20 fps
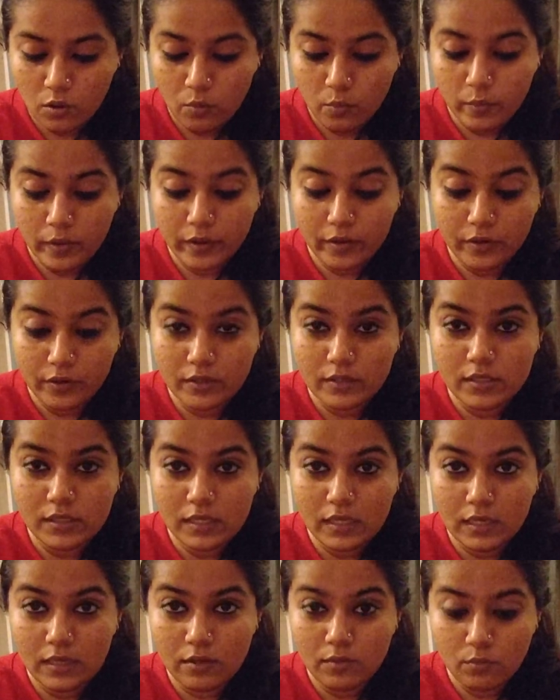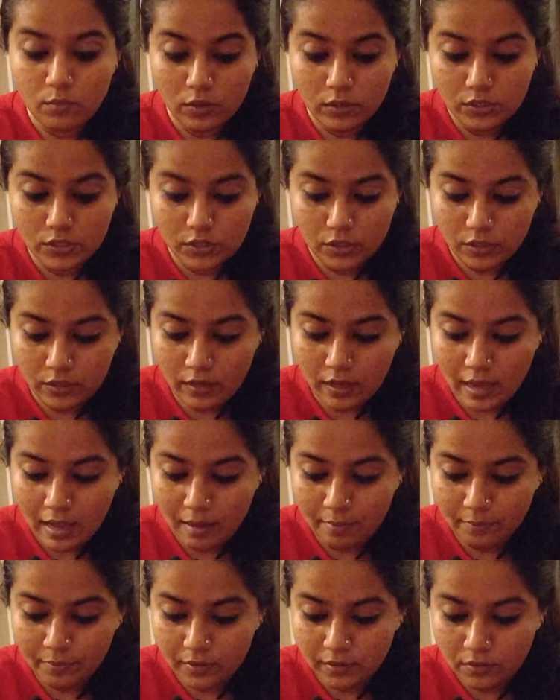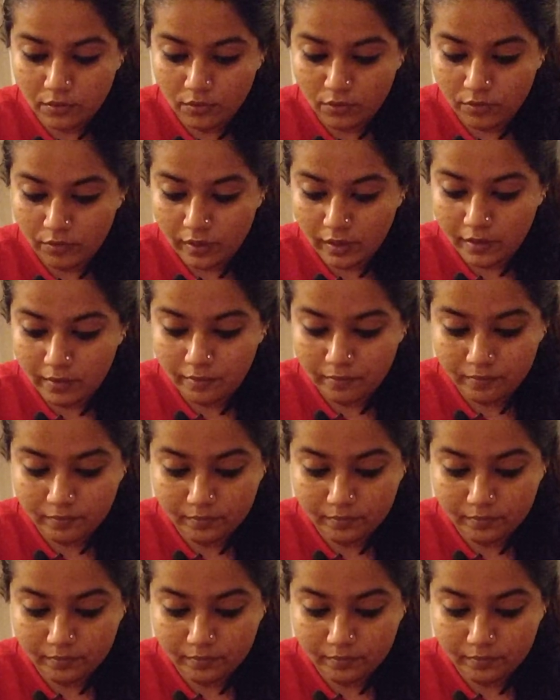we're gonna see what's gonna happen. All right.